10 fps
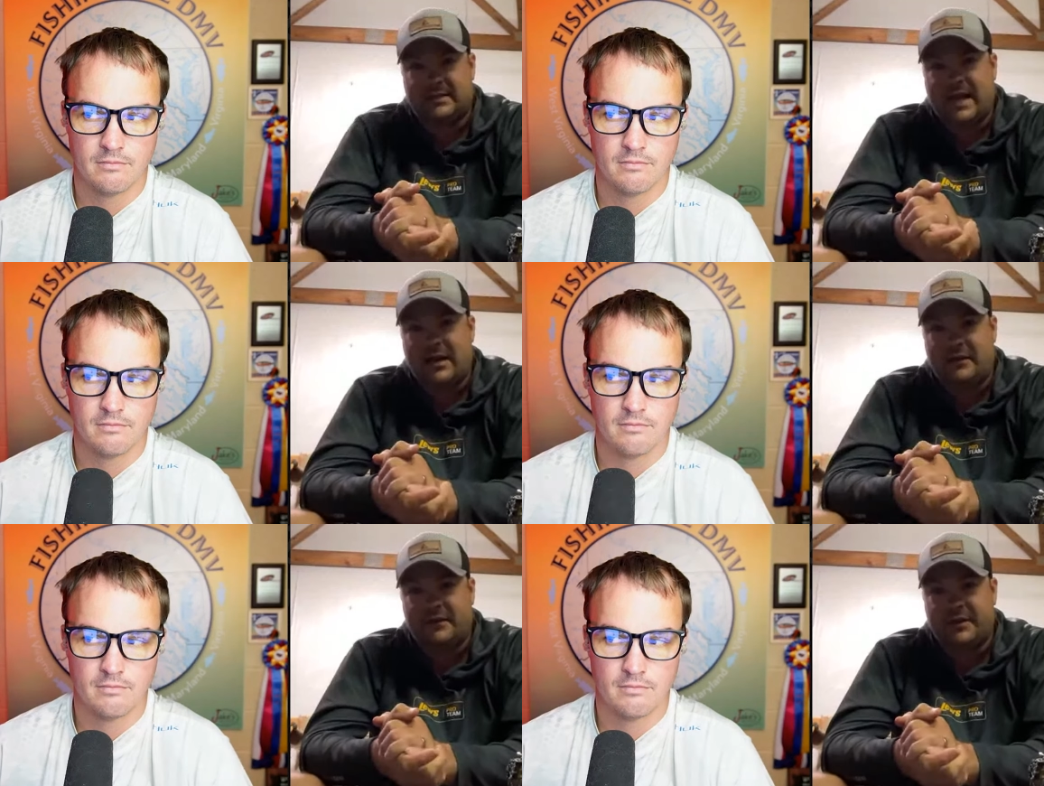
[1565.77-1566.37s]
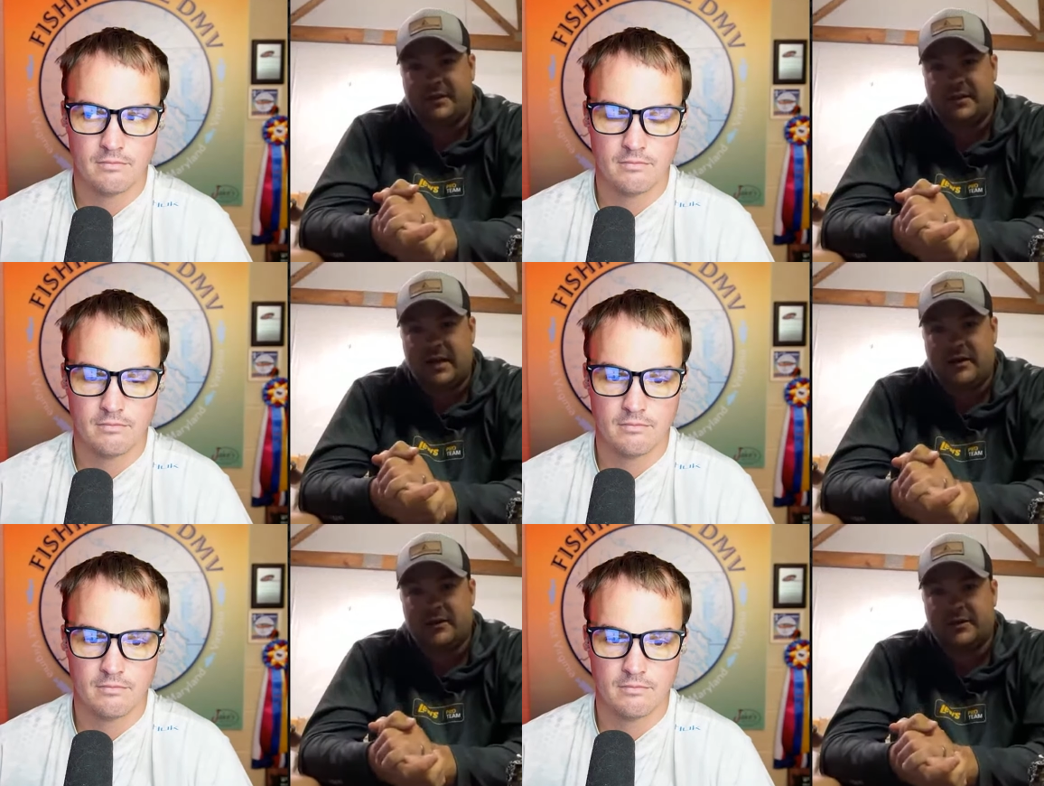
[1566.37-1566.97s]
Speaker 1: style of fishing. I
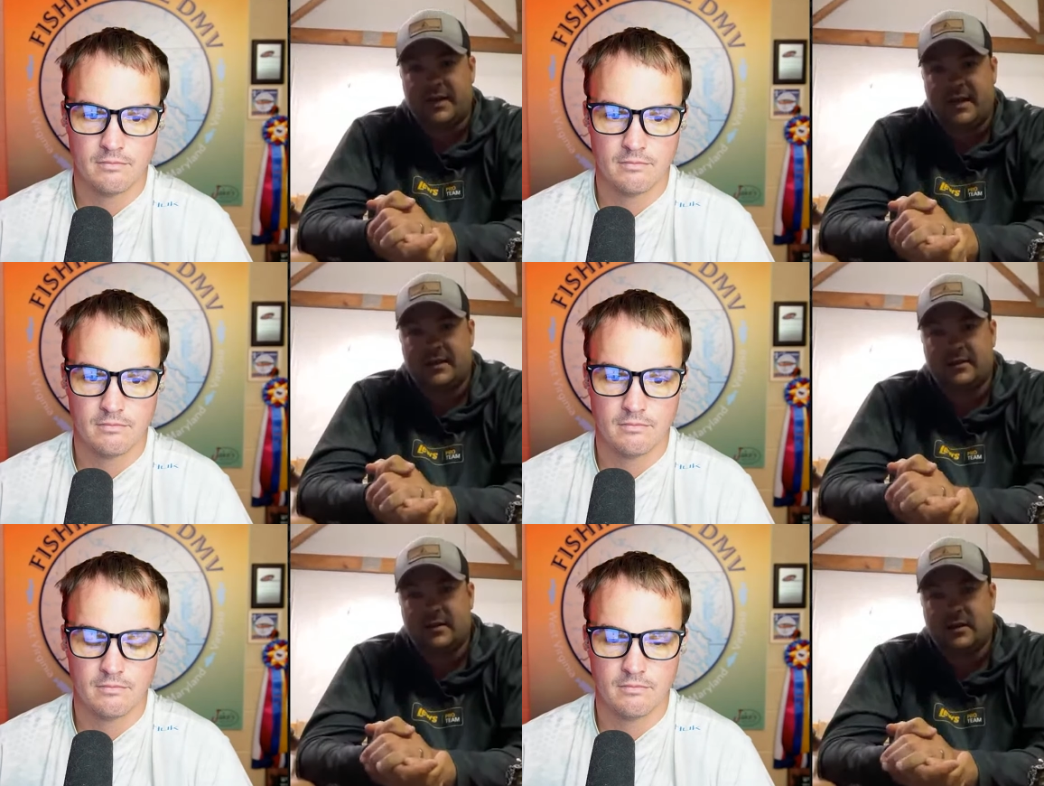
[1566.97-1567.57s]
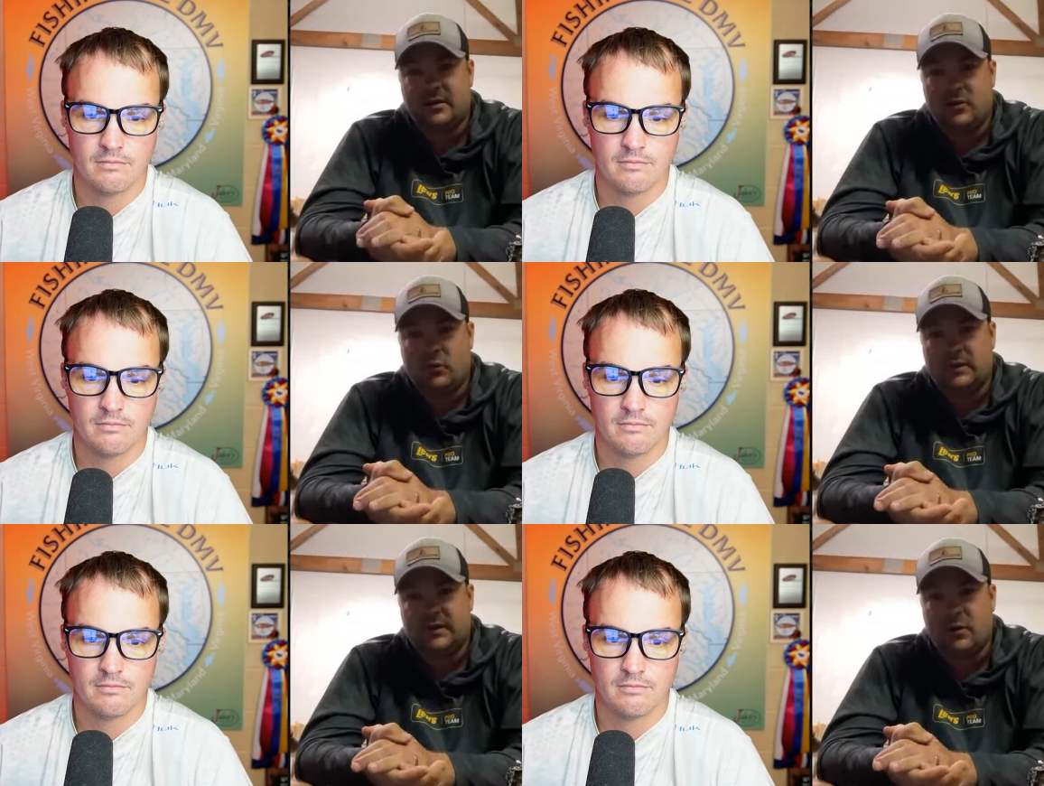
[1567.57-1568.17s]
understand
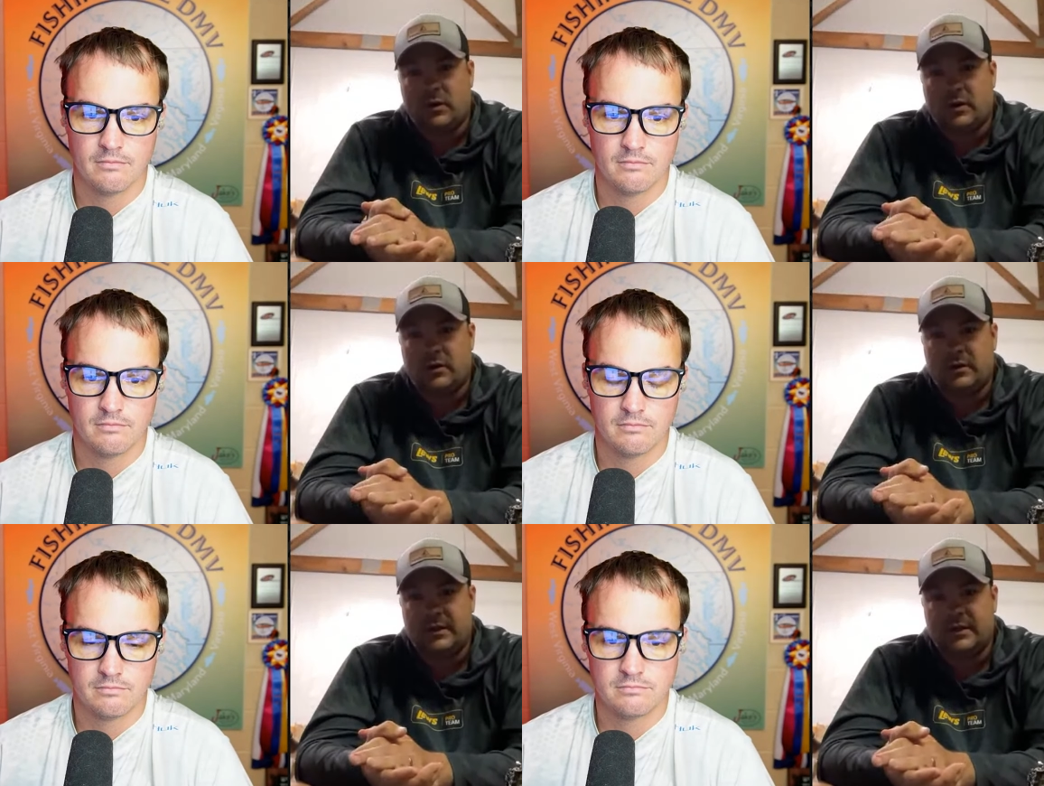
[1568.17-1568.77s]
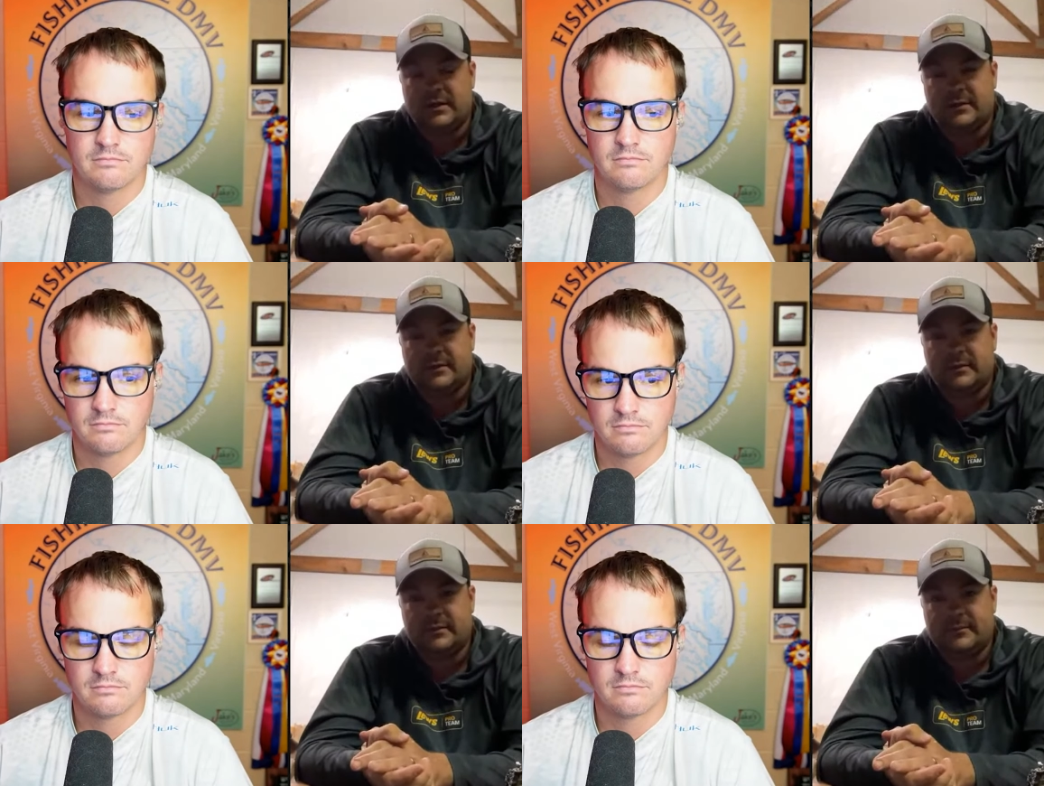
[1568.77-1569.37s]
what's going on, and
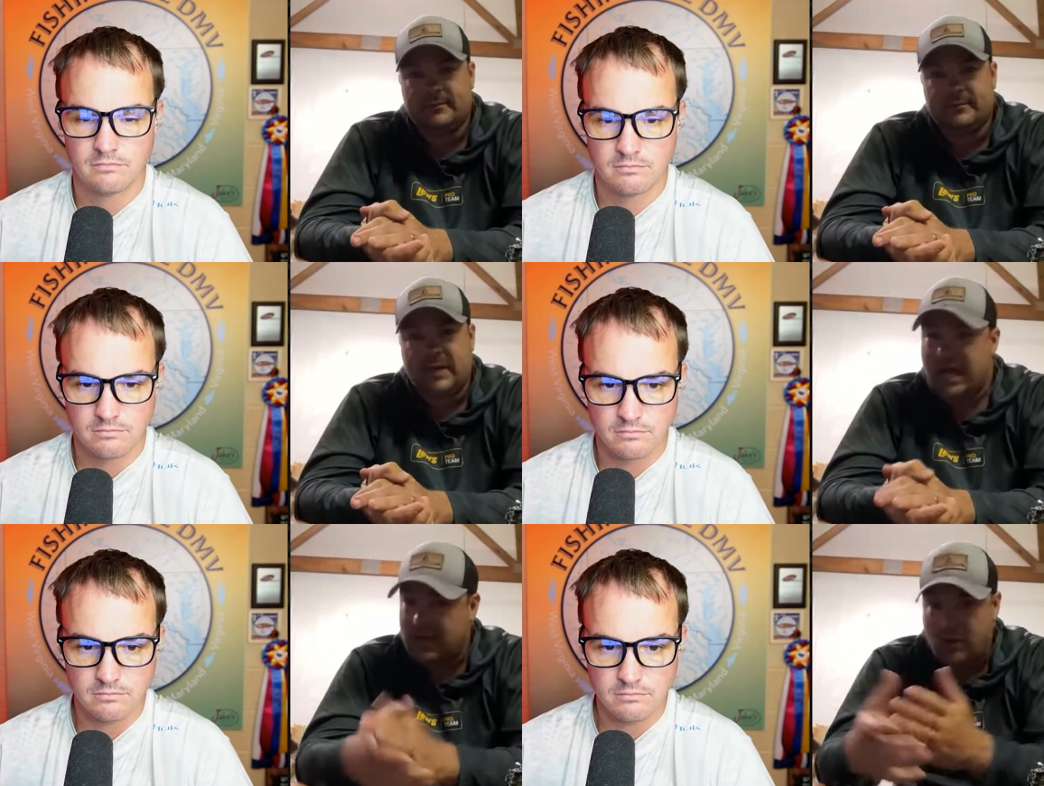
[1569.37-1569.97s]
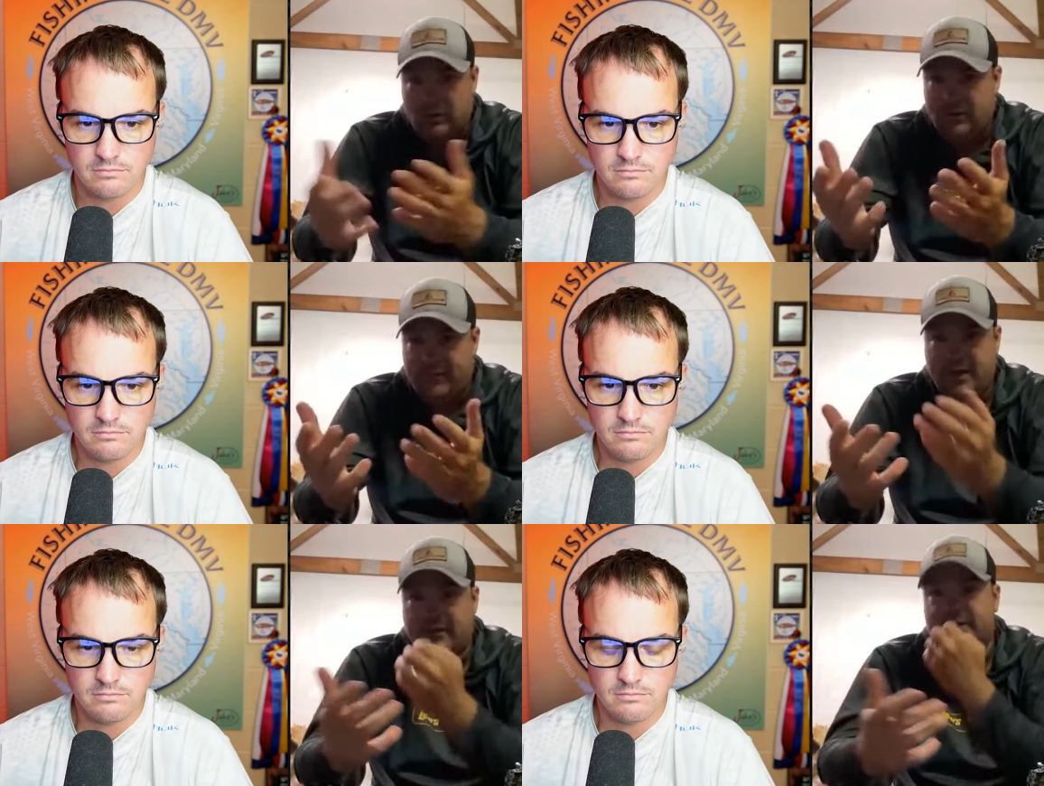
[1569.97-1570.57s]
I go look for
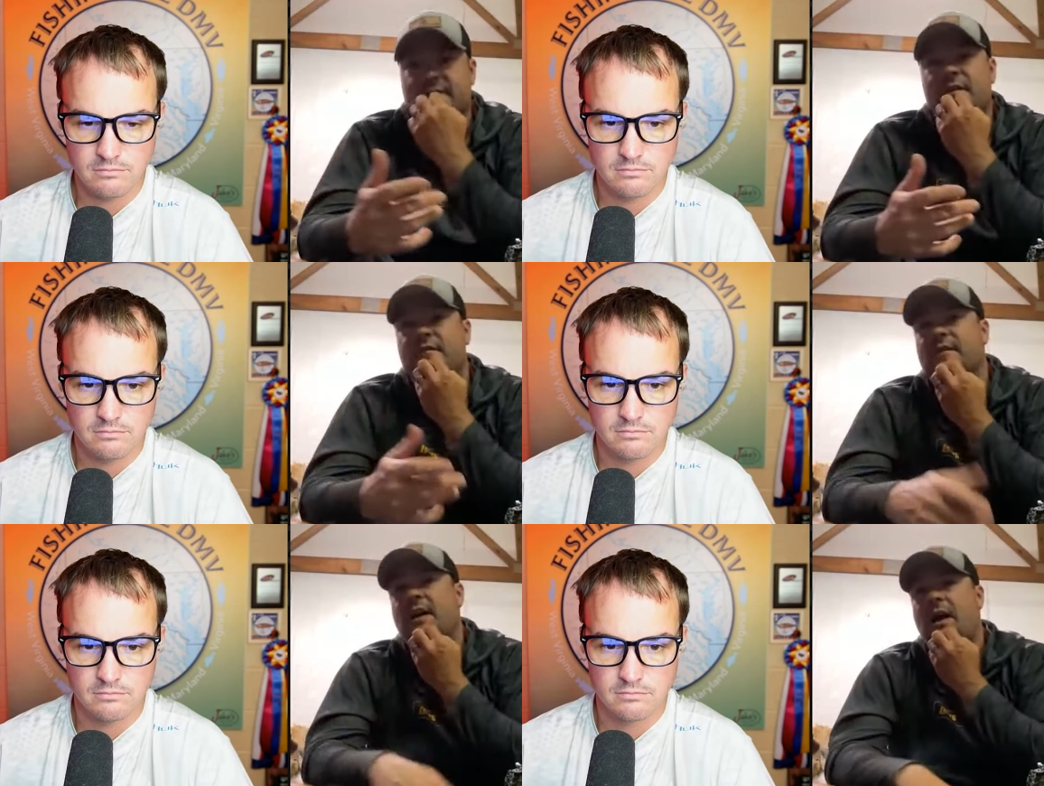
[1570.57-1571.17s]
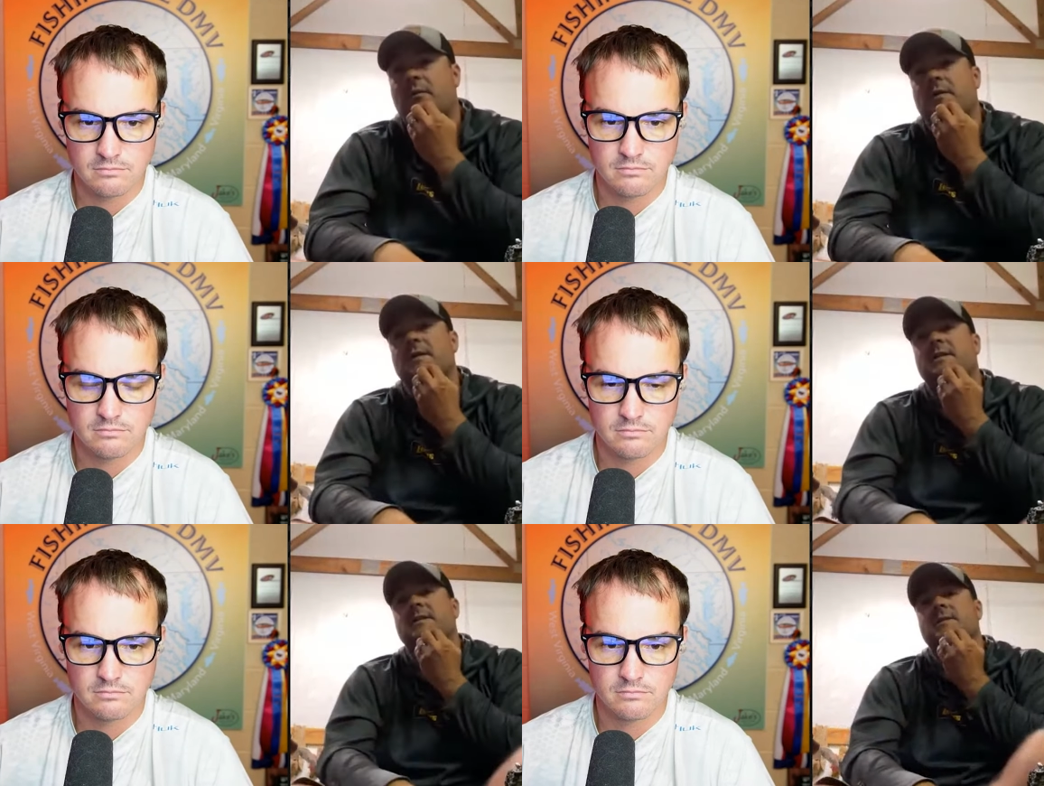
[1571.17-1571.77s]
the other stuff. I really
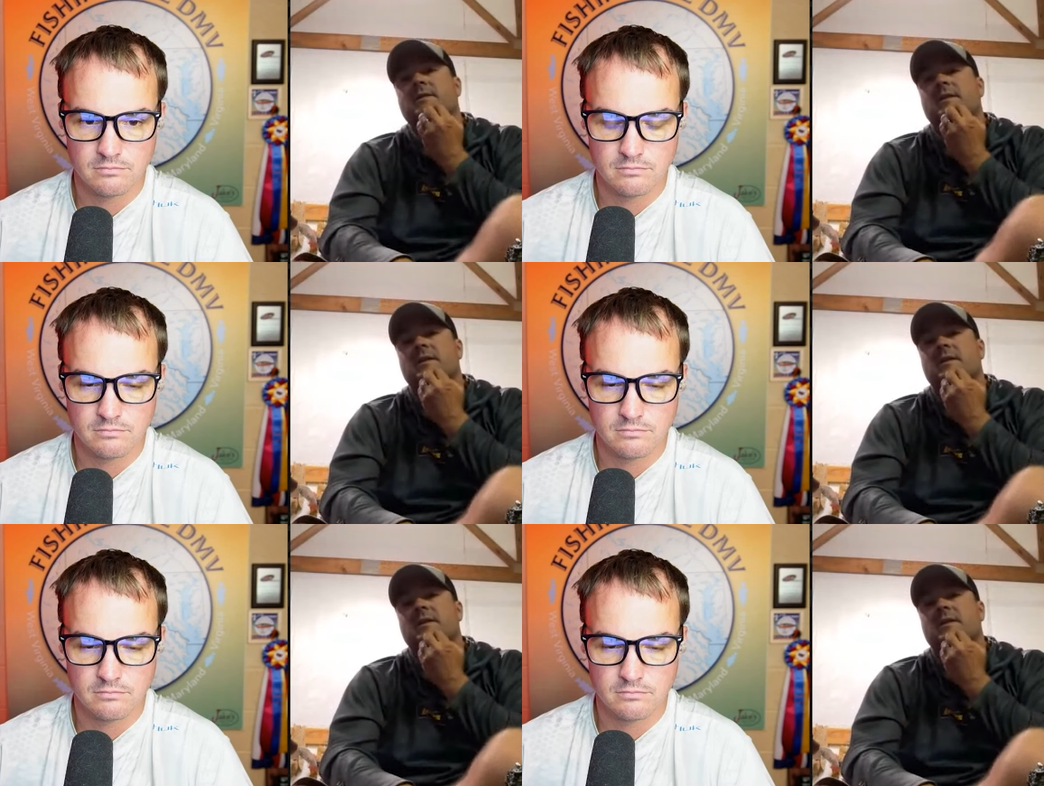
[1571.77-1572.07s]
do.